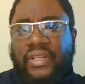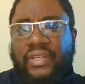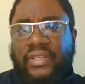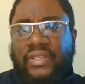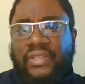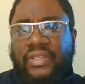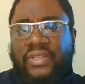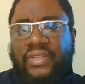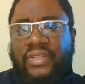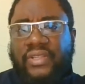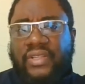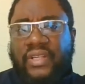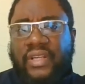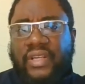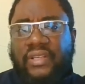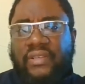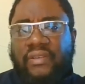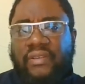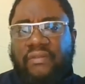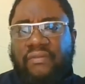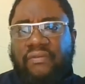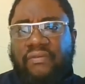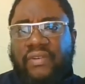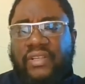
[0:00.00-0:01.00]
it's a state
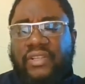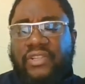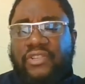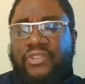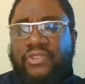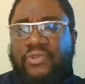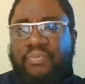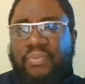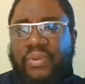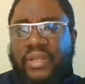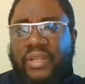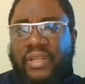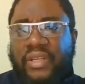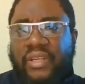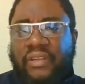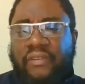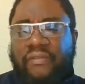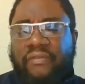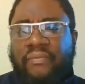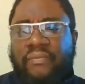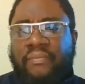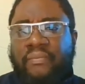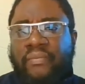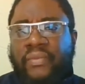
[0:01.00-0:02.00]
of
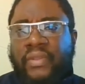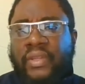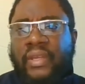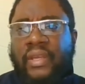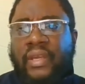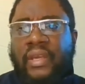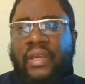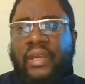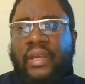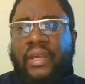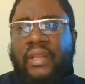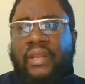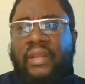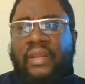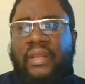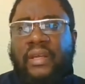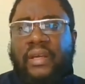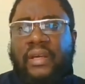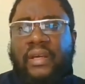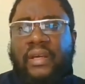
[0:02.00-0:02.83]
disbelief, and